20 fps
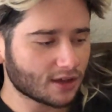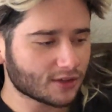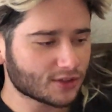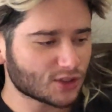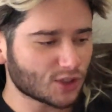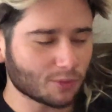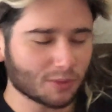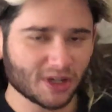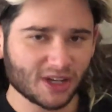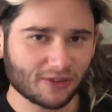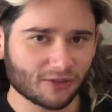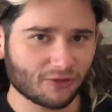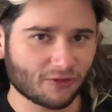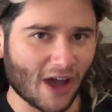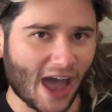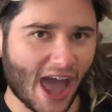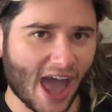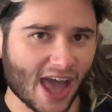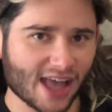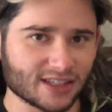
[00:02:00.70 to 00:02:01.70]
so many
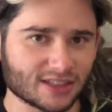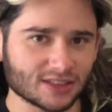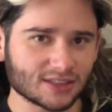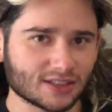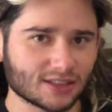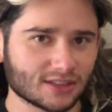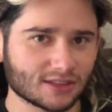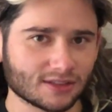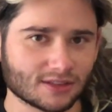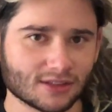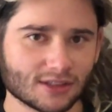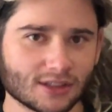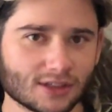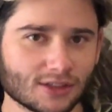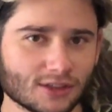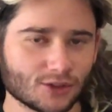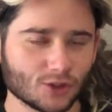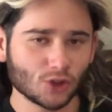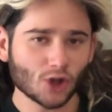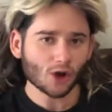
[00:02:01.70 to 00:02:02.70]
fans. Yeah,
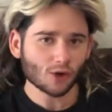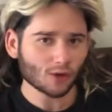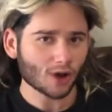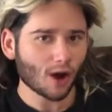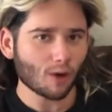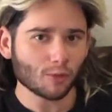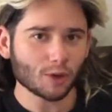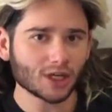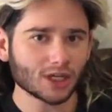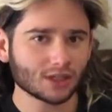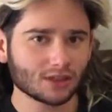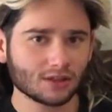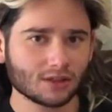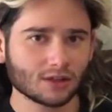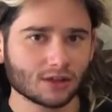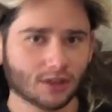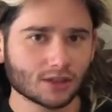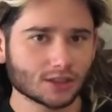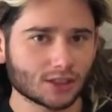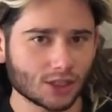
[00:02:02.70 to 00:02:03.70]
no, you I know what, what you
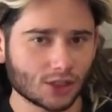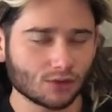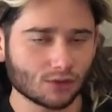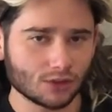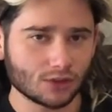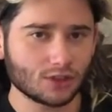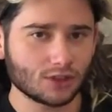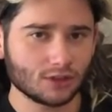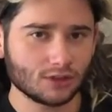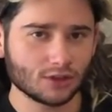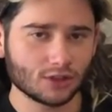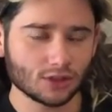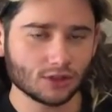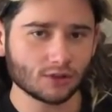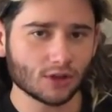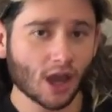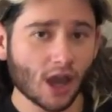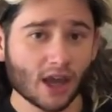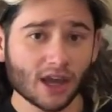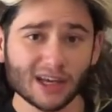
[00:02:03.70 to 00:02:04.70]
mean. mean. I, do you, I, do
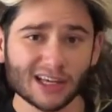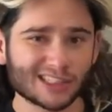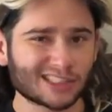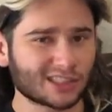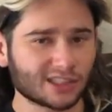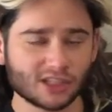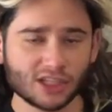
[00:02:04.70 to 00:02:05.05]
you, it's